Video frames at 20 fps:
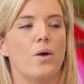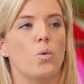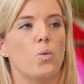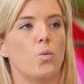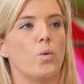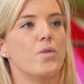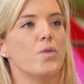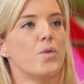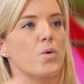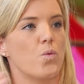
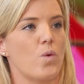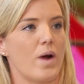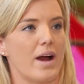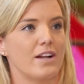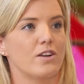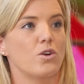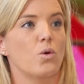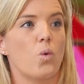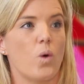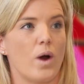with the
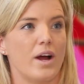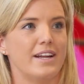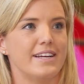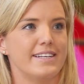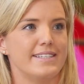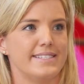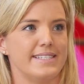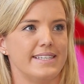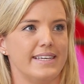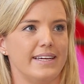right
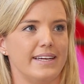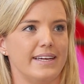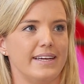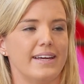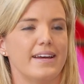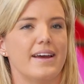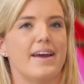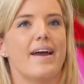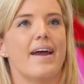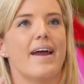
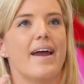quality,